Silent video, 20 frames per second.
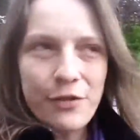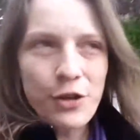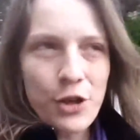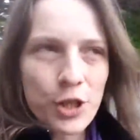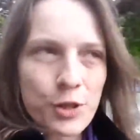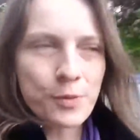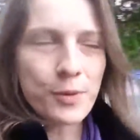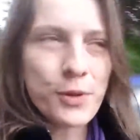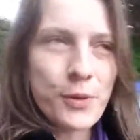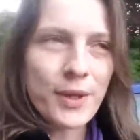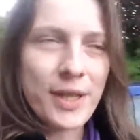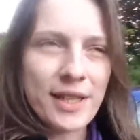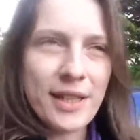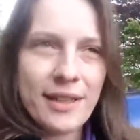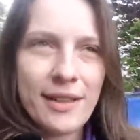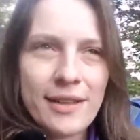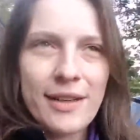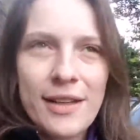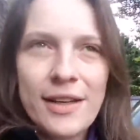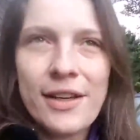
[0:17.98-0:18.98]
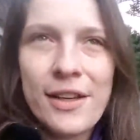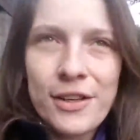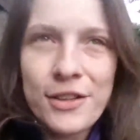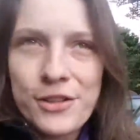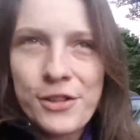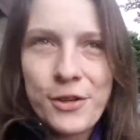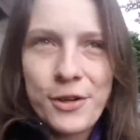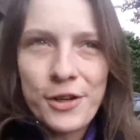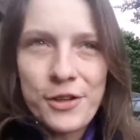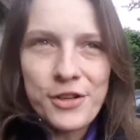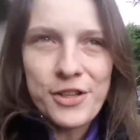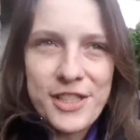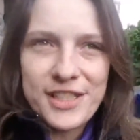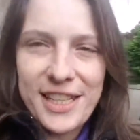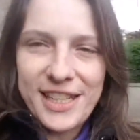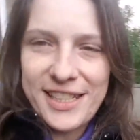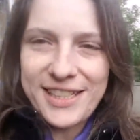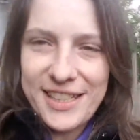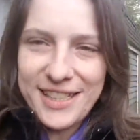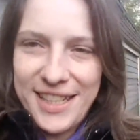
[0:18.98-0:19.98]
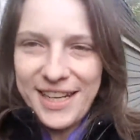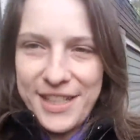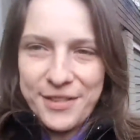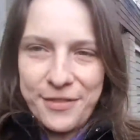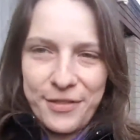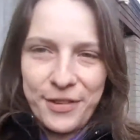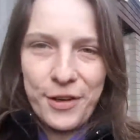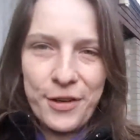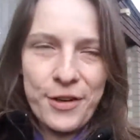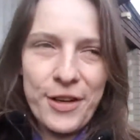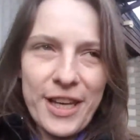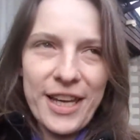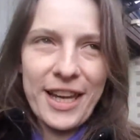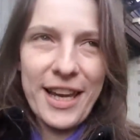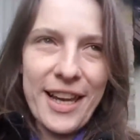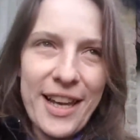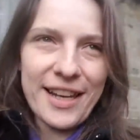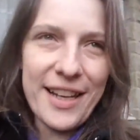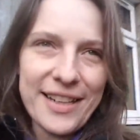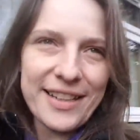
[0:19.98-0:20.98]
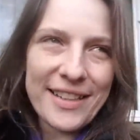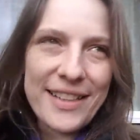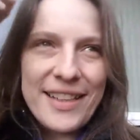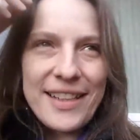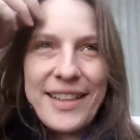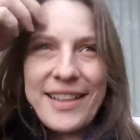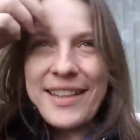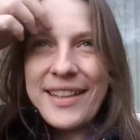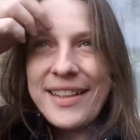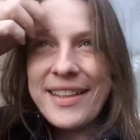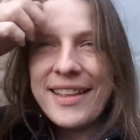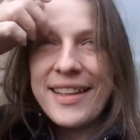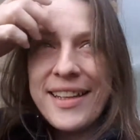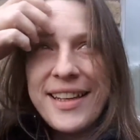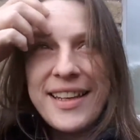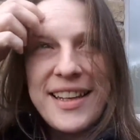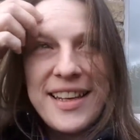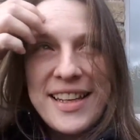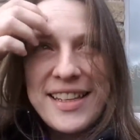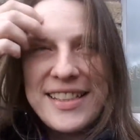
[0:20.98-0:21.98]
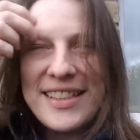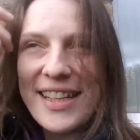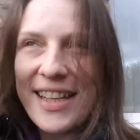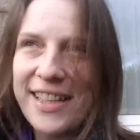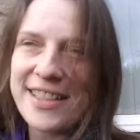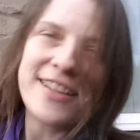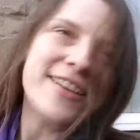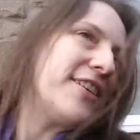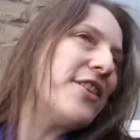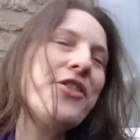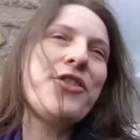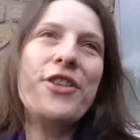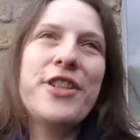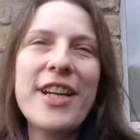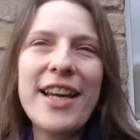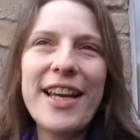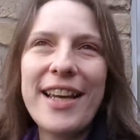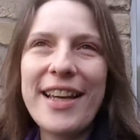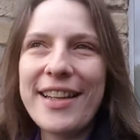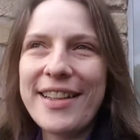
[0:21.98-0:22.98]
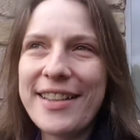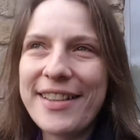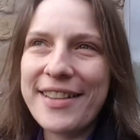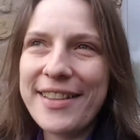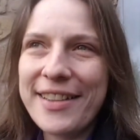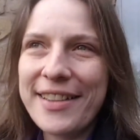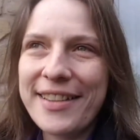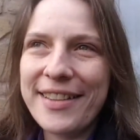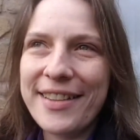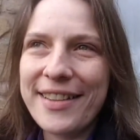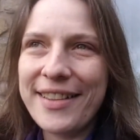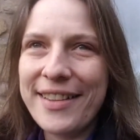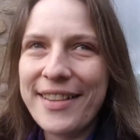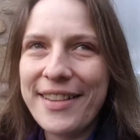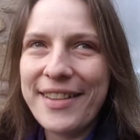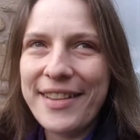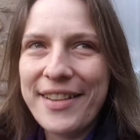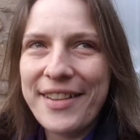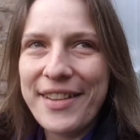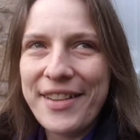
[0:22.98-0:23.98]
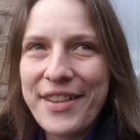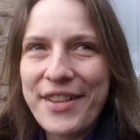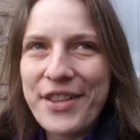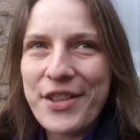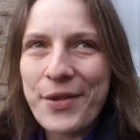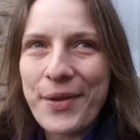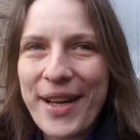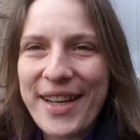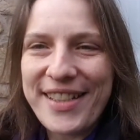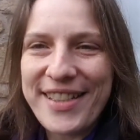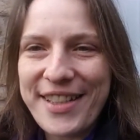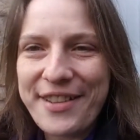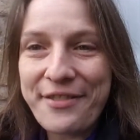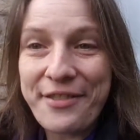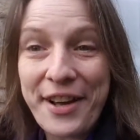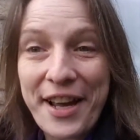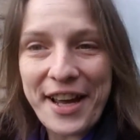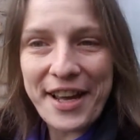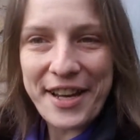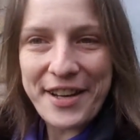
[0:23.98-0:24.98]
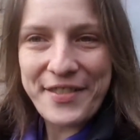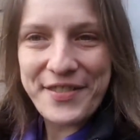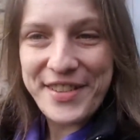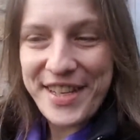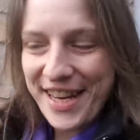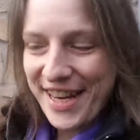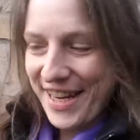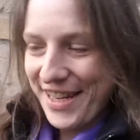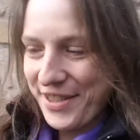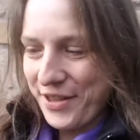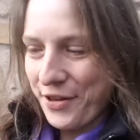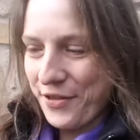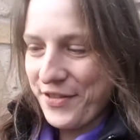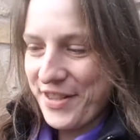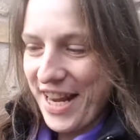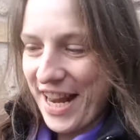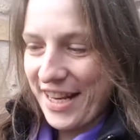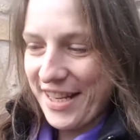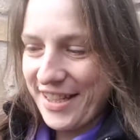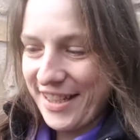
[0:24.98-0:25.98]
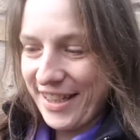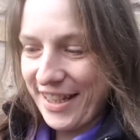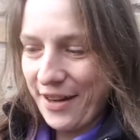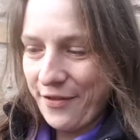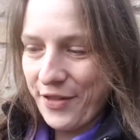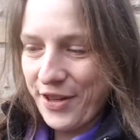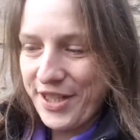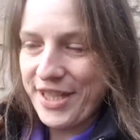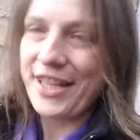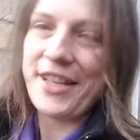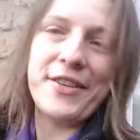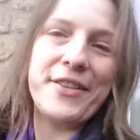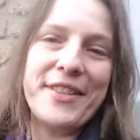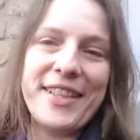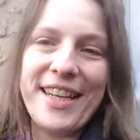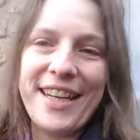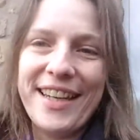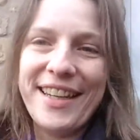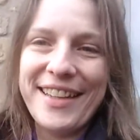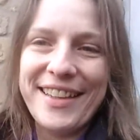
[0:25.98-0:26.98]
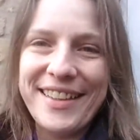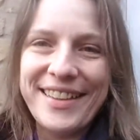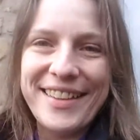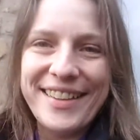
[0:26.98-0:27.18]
confused between 260 days of vlogging and 625 days of dancing every single day.